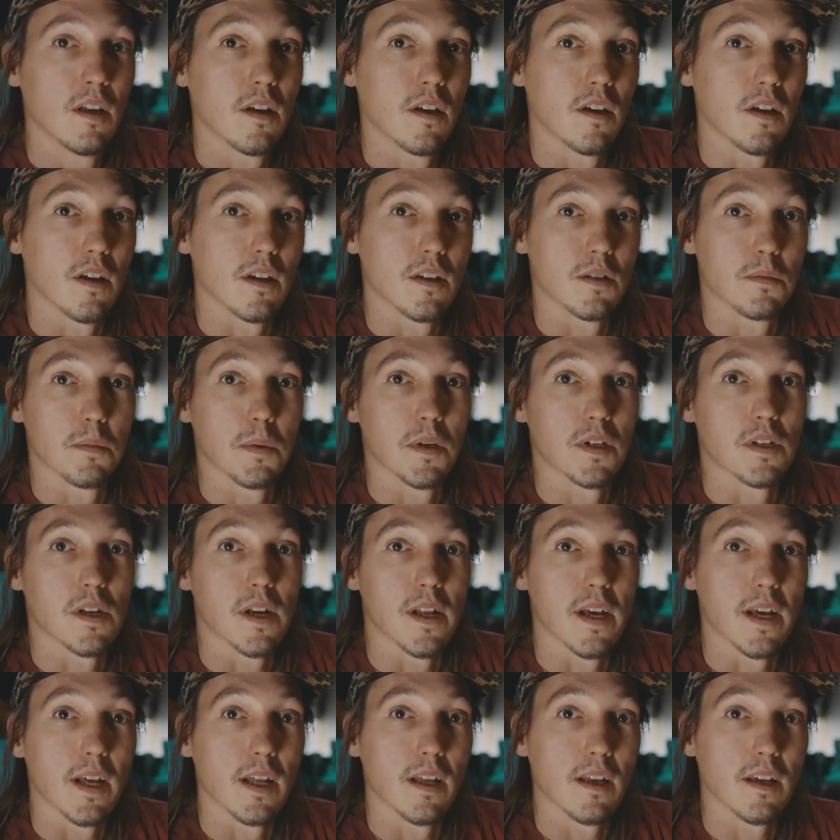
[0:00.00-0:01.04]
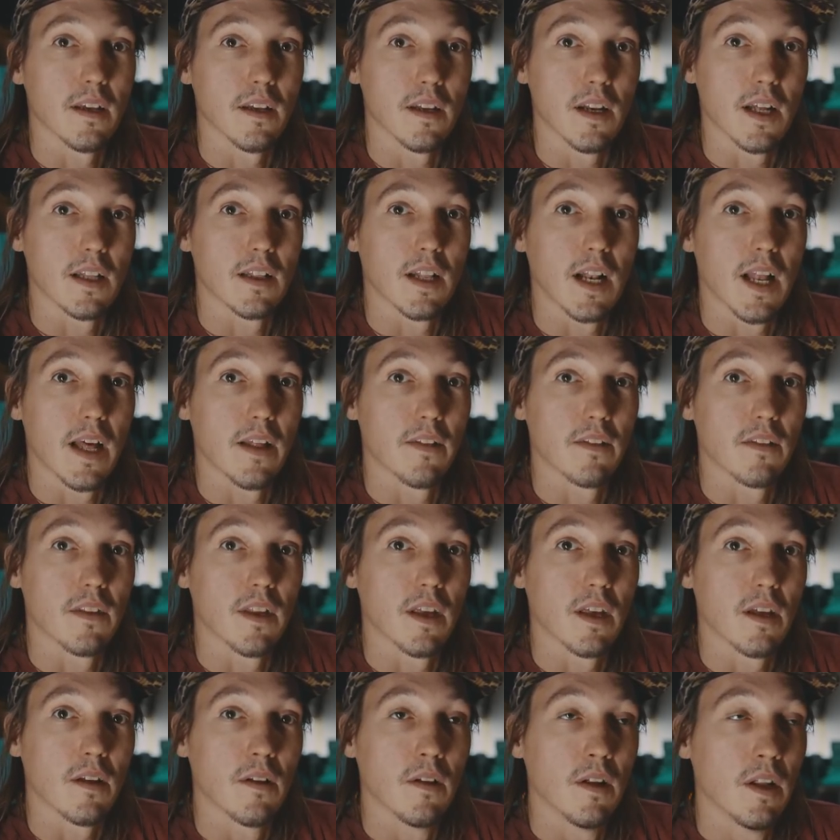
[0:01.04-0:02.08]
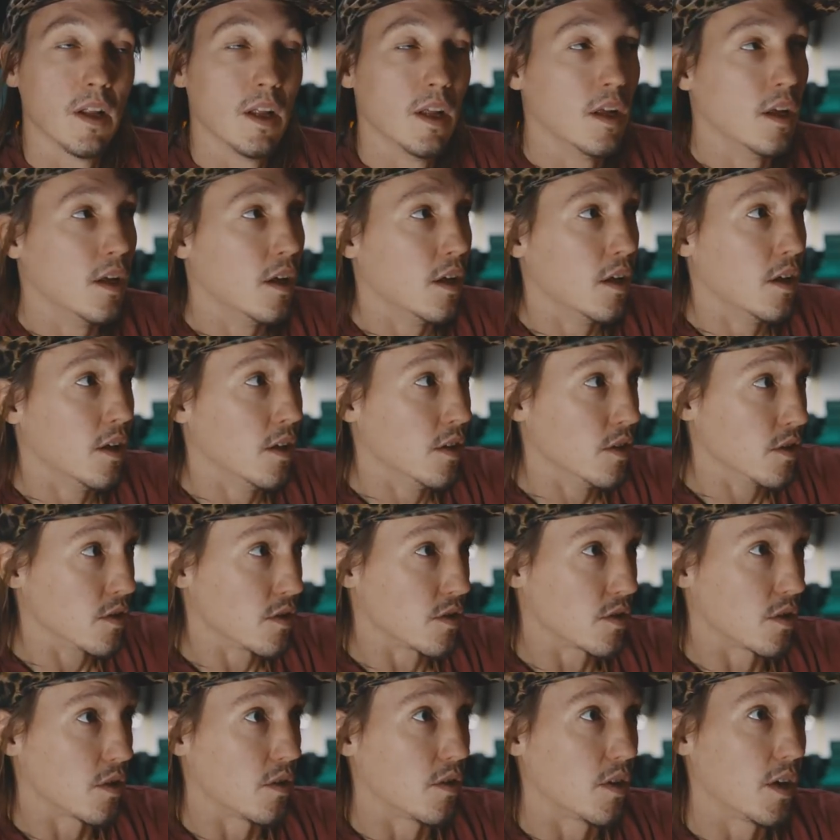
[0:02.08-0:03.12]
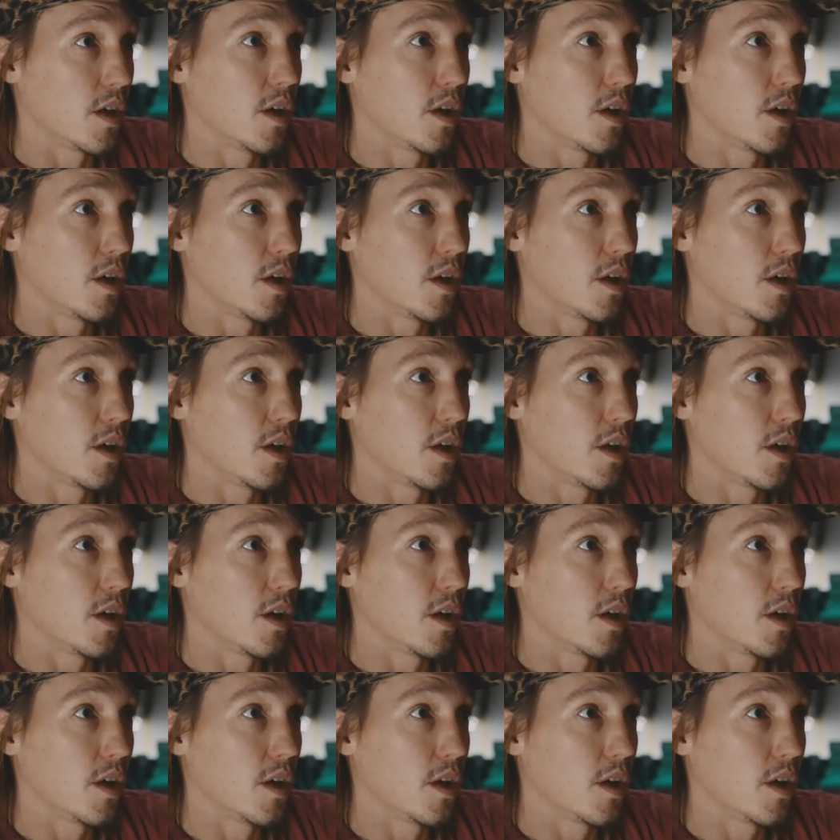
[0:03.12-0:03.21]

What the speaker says: especially in Atlanta. So